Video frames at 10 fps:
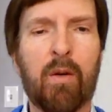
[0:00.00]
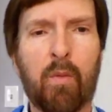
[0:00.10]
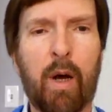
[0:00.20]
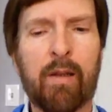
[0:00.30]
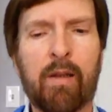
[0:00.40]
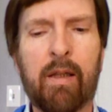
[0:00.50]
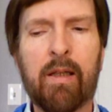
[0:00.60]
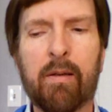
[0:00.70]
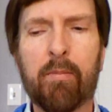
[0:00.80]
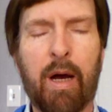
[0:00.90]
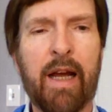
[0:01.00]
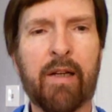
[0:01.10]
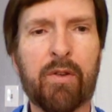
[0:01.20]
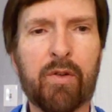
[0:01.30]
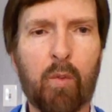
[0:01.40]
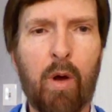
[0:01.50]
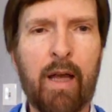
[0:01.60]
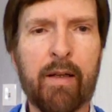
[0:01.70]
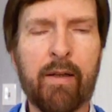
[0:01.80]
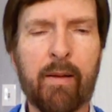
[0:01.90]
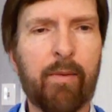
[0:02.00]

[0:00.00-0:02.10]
what the buyers want,